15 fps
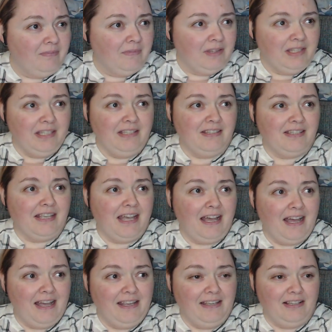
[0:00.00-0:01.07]
This
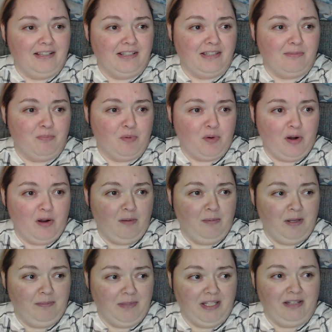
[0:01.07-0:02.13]
guy has a
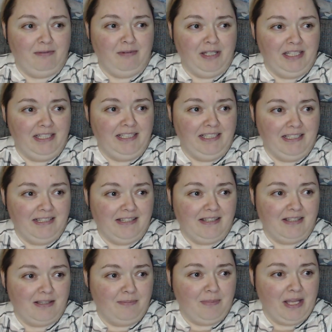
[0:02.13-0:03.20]
problem. He really needs
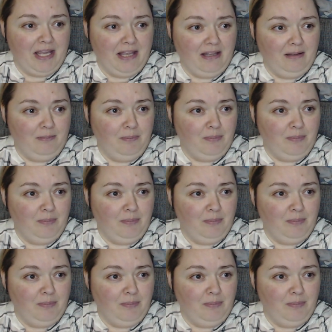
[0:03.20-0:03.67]
some help.